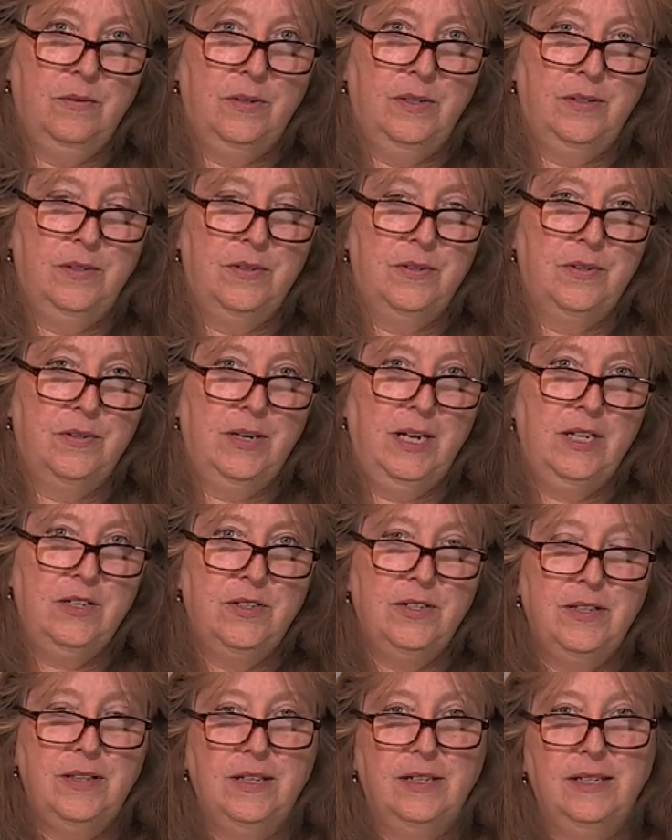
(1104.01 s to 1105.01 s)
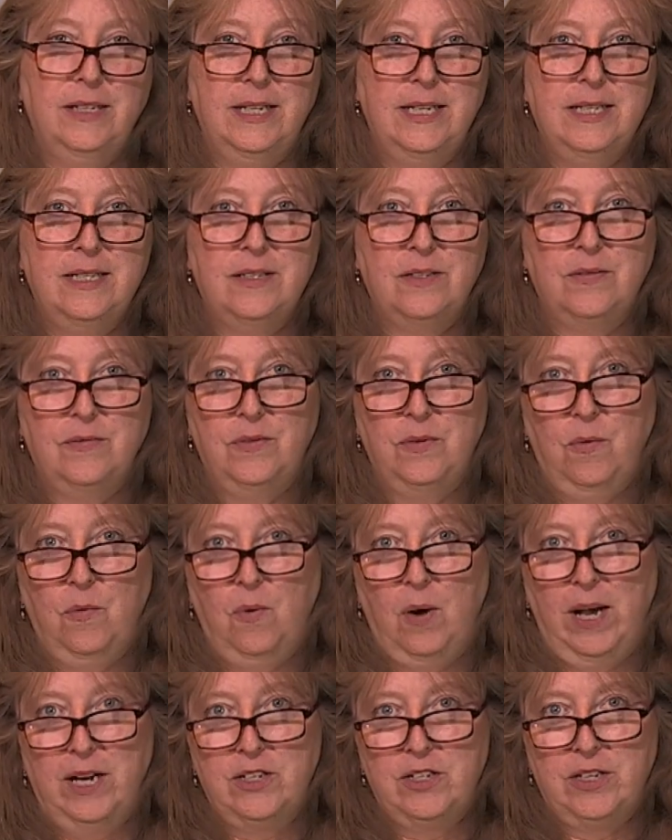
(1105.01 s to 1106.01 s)
altars are actually the lights of the
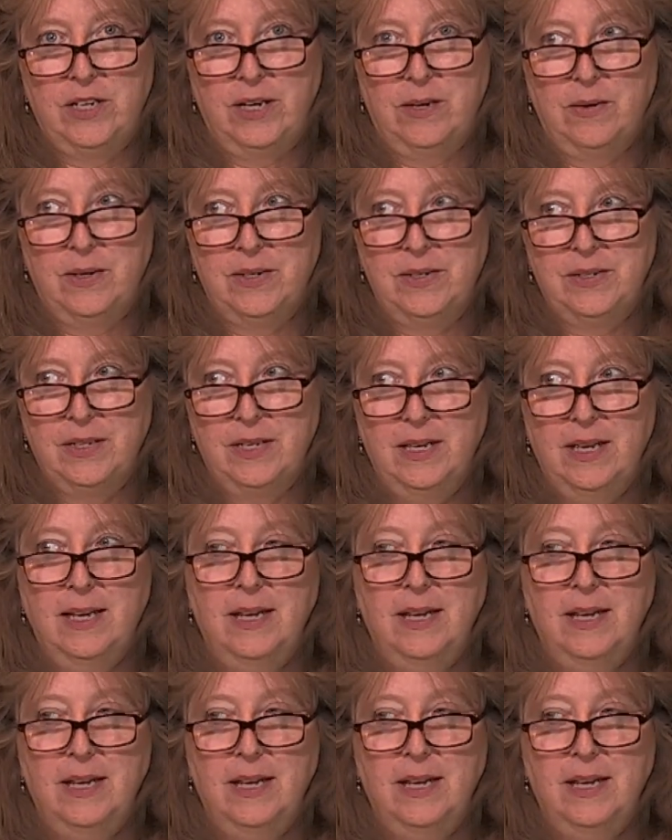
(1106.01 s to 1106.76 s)
watchtowers.